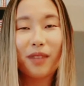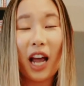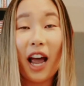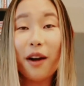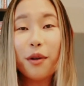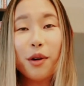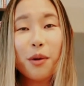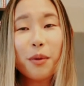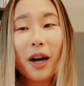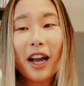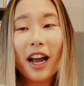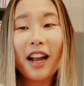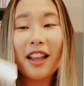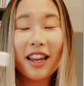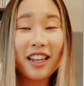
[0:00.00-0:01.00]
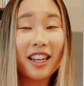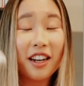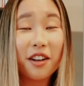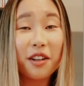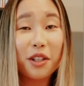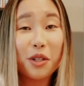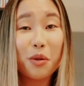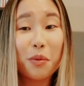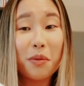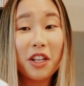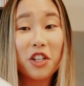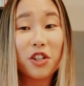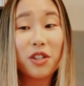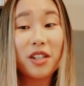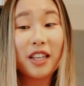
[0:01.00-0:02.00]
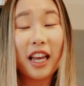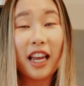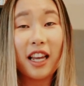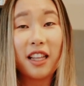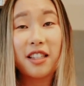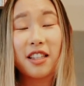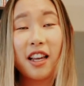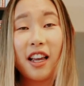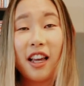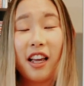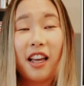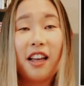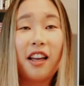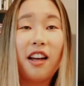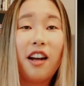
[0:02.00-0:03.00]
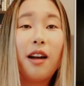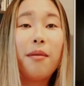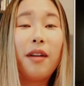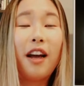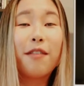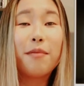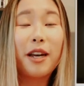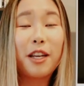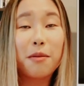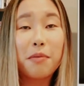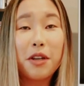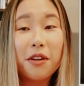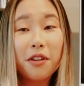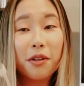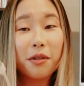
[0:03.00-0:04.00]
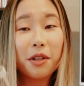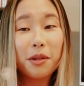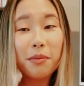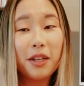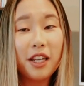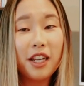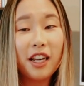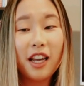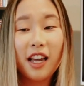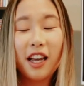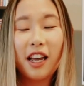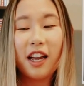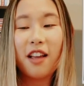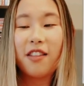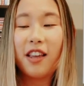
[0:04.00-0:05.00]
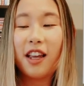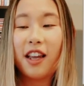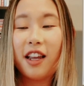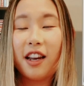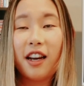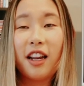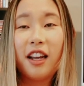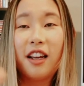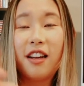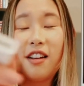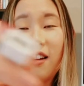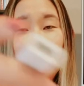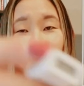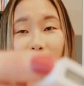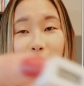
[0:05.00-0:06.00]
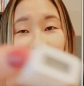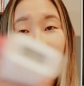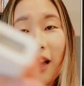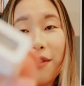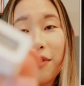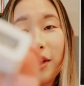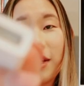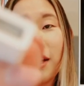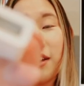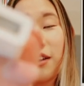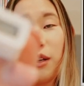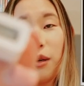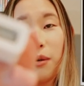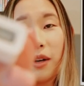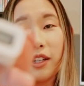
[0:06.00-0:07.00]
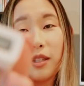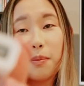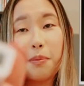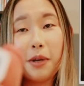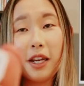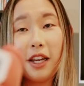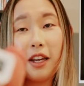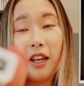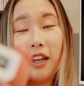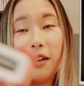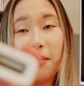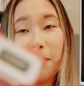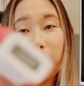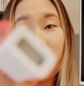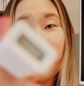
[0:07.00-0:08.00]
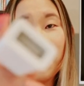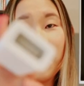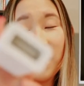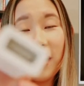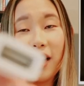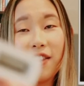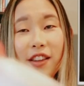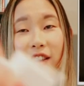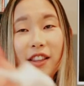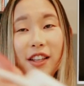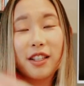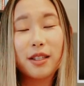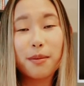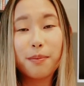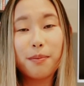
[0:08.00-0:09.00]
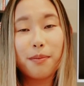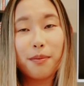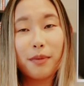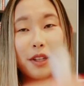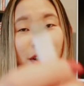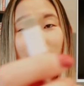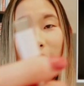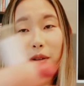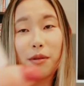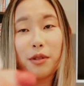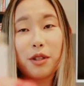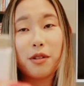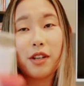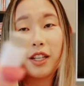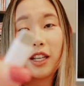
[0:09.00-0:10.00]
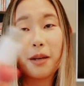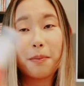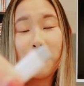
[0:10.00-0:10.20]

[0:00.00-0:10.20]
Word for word: I don't know why I like carrying this with me just in case I have my computer with me, and then we have like a USB port, and then this little doohickey